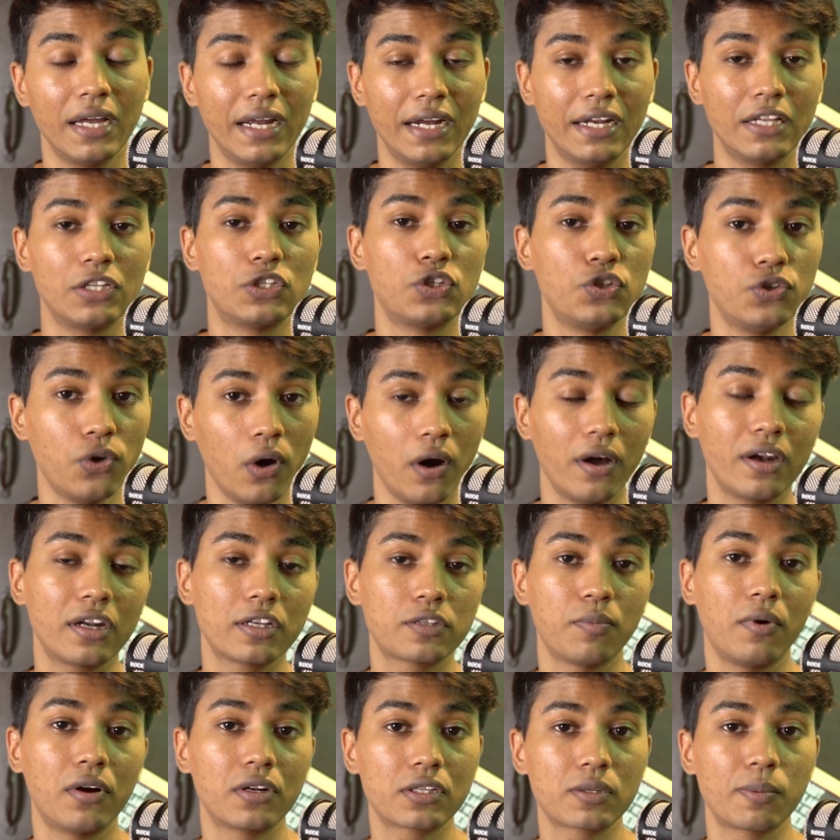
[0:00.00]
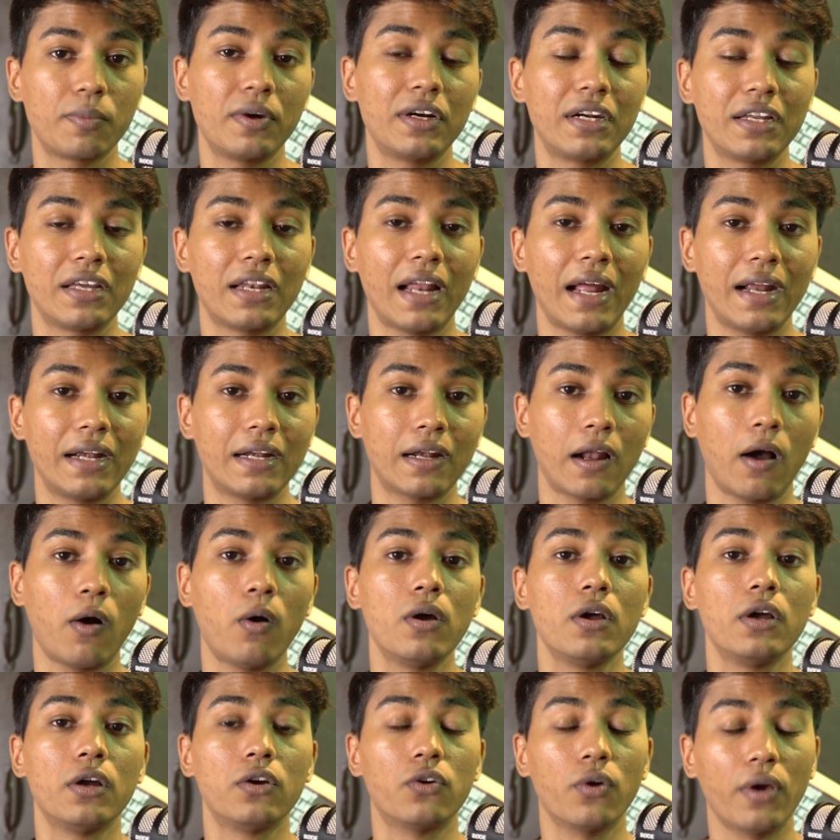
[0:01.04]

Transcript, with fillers: it is your responsibility right now